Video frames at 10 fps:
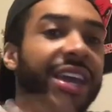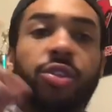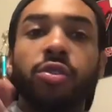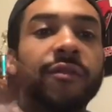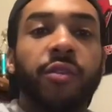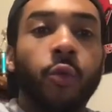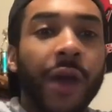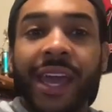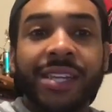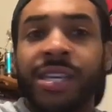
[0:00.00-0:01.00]
either lifting
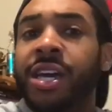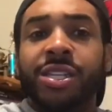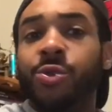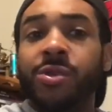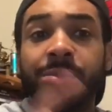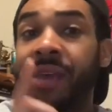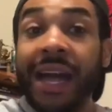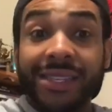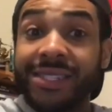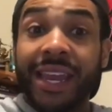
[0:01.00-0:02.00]
weights, doing some
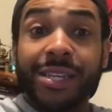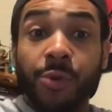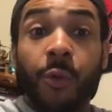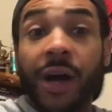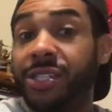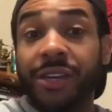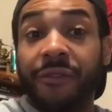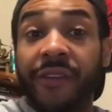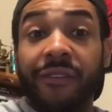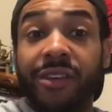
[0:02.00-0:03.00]
calisthenics, or watching your
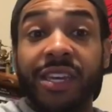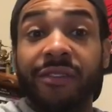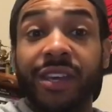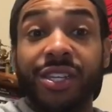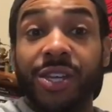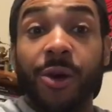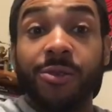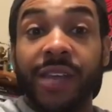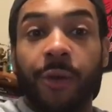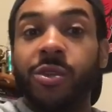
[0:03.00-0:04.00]
favorite TV
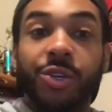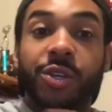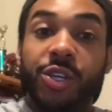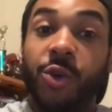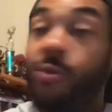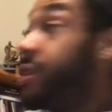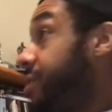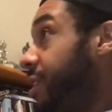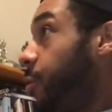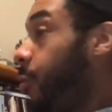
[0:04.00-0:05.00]
shows. Like, what you could do, there's
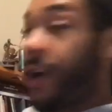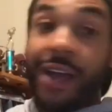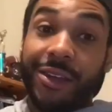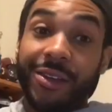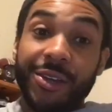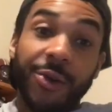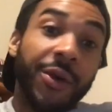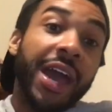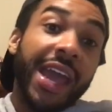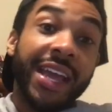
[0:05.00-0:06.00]
a little workout you can do,
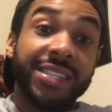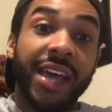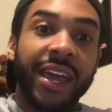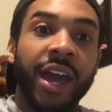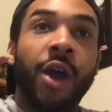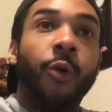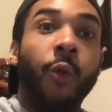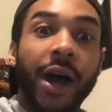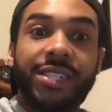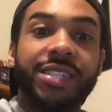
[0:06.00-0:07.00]
is like
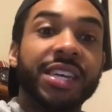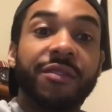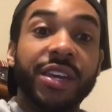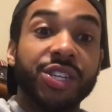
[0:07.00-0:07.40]
watch a TV